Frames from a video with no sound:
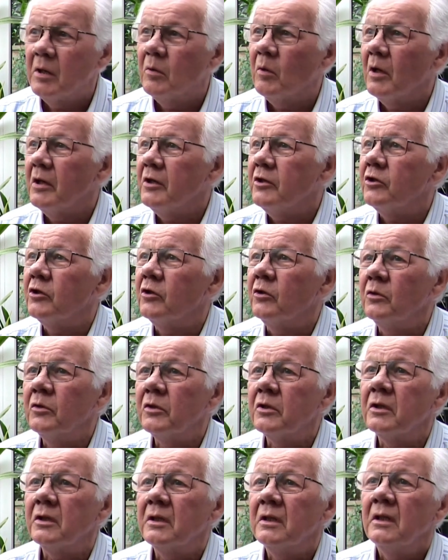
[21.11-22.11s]
quite
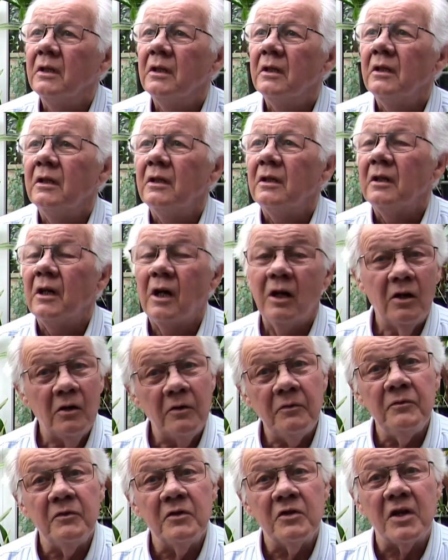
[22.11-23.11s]
short. I
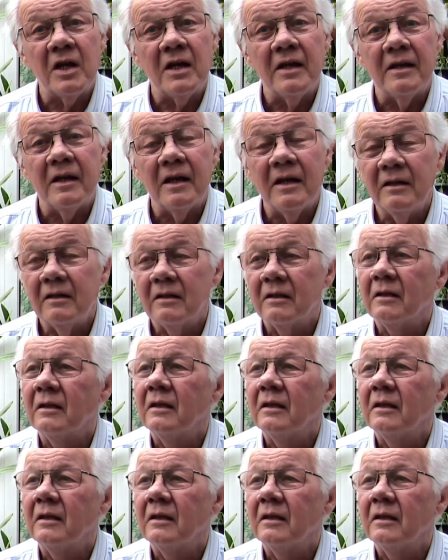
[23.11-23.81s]
often say that.